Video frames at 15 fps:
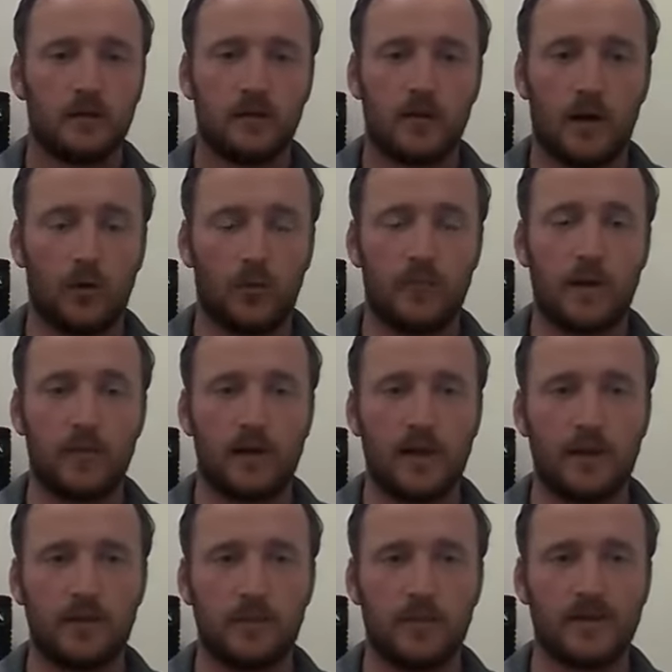I wouldn't be able to
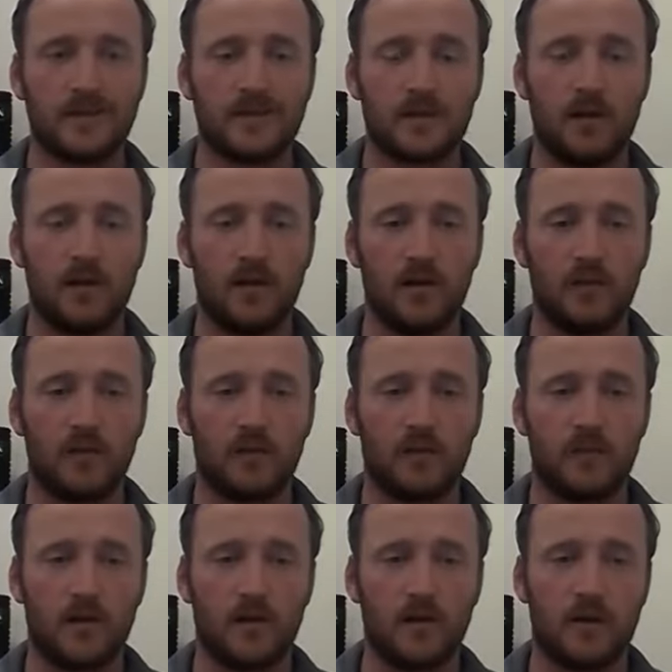keep the business alive.
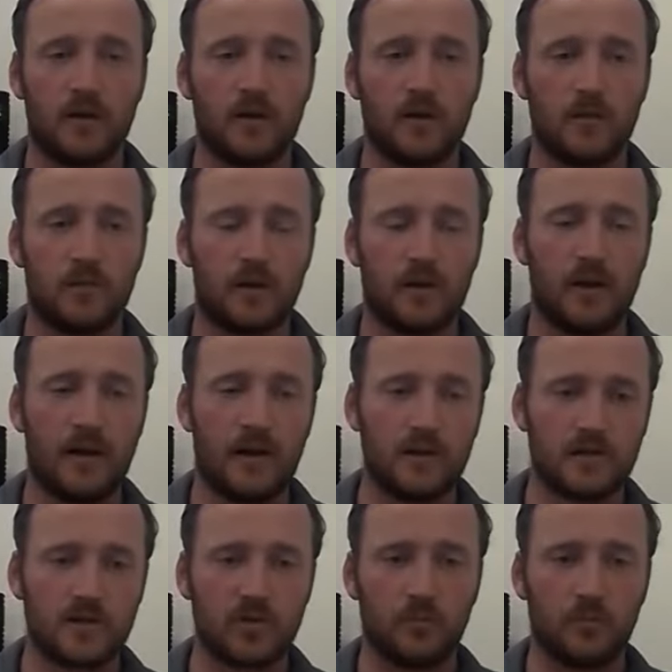Uh, I had
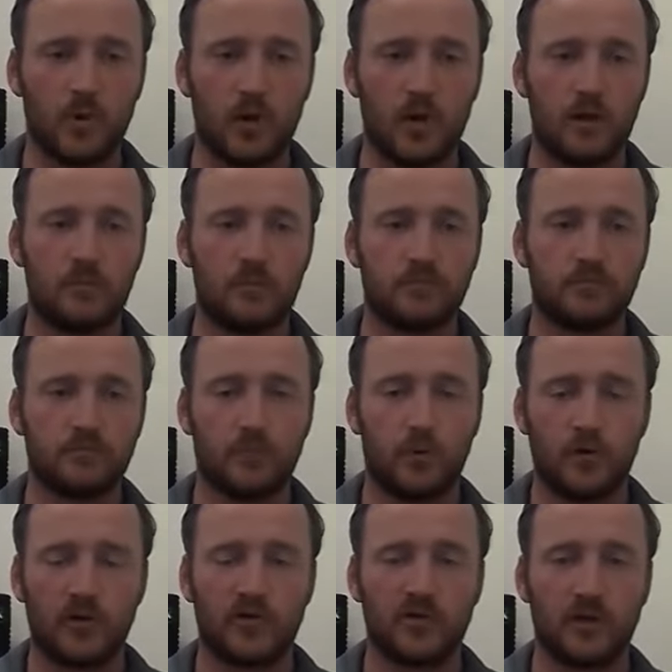some money
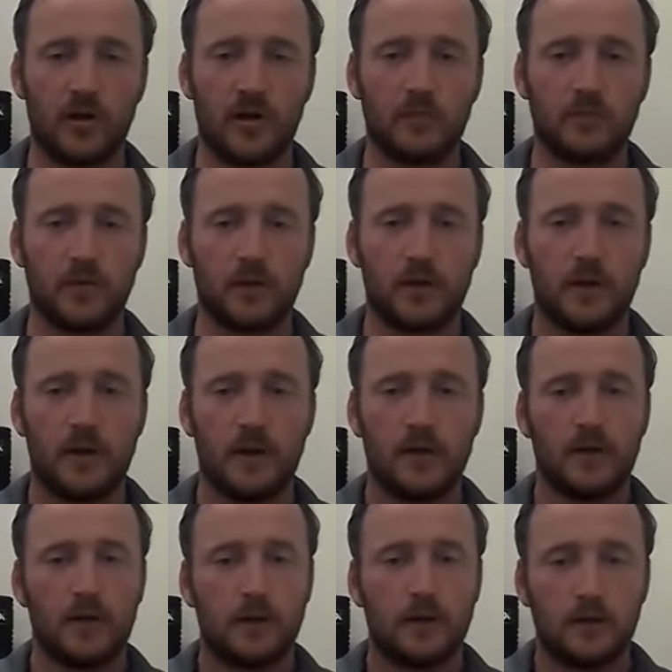put aside, but
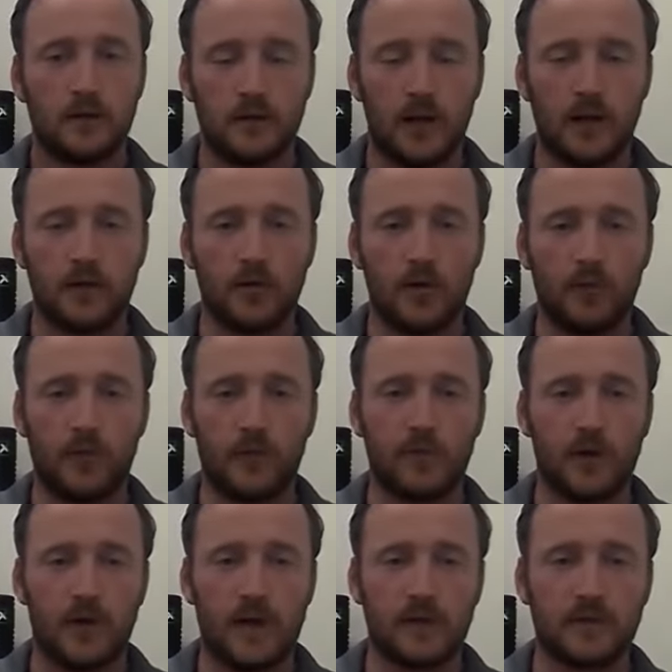not enough if
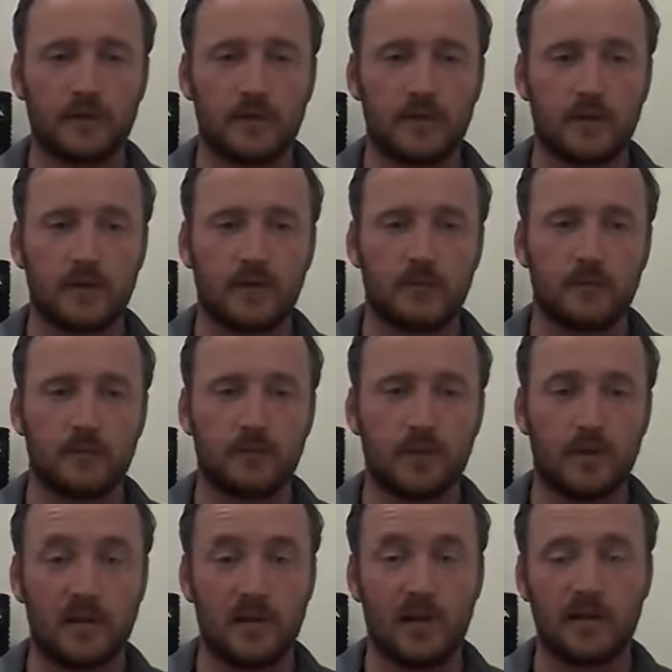it lasted
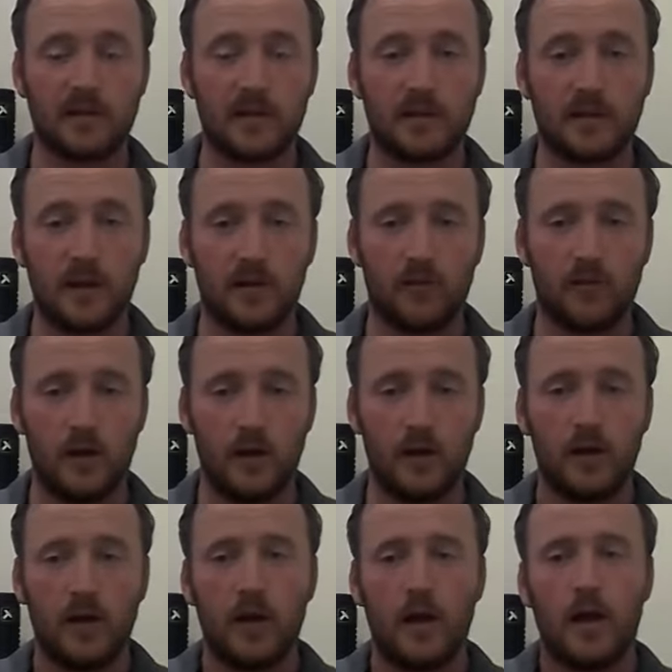as long as it did, really.